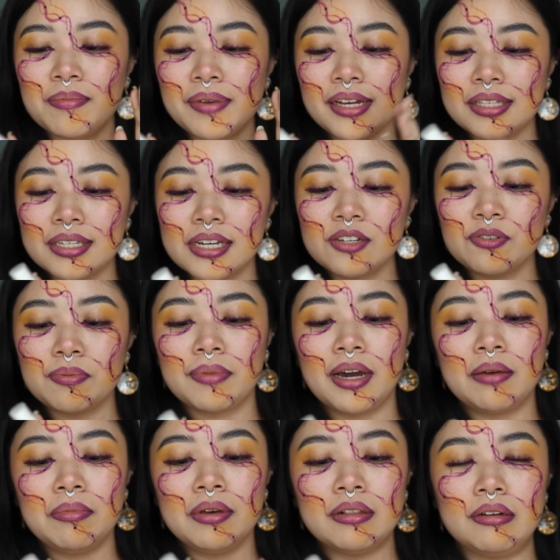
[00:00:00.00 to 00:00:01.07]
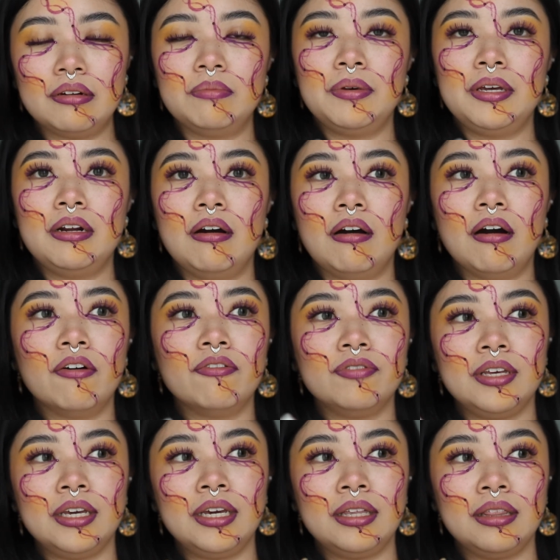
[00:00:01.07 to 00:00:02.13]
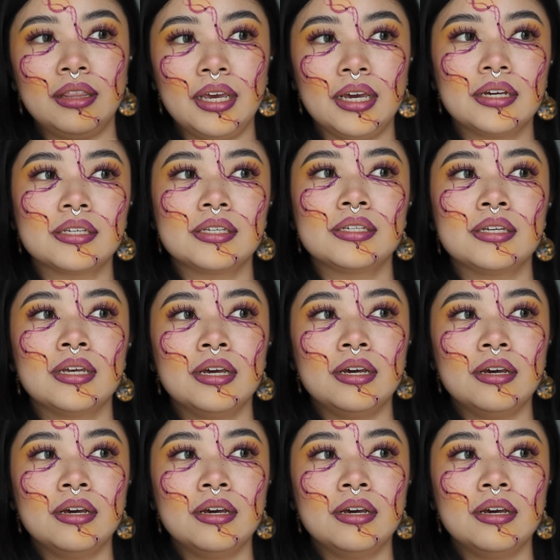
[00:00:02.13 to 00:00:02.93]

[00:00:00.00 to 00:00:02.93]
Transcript: It does remind me a little bit of the NYX